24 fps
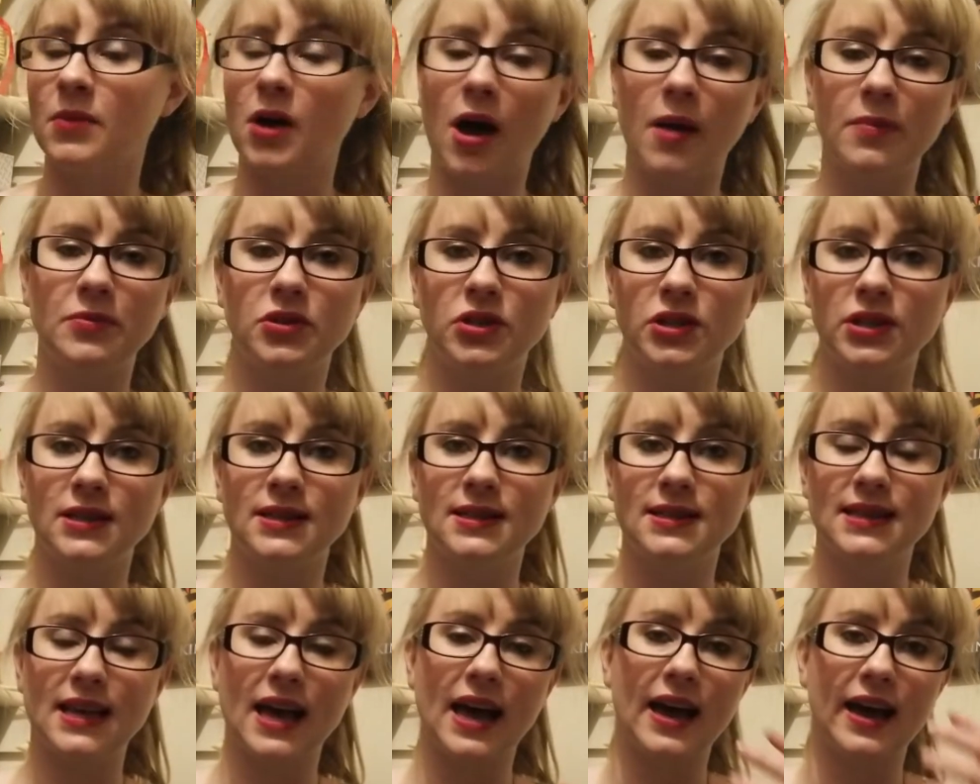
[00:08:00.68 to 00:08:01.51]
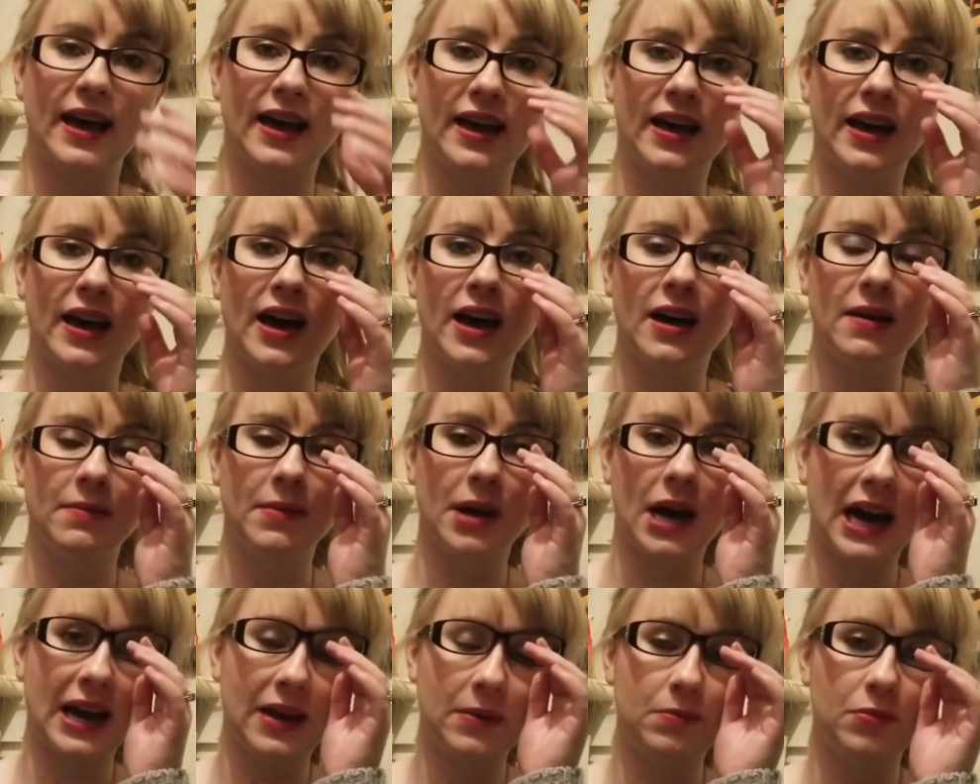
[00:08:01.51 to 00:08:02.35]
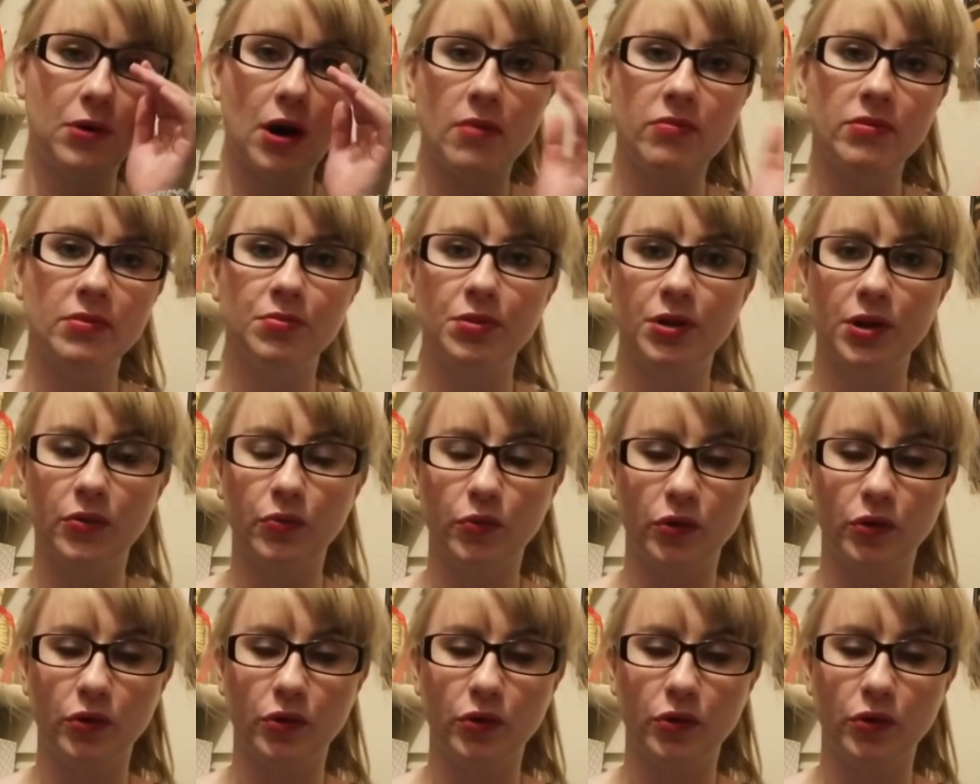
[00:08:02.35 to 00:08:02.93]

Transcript: options that I probably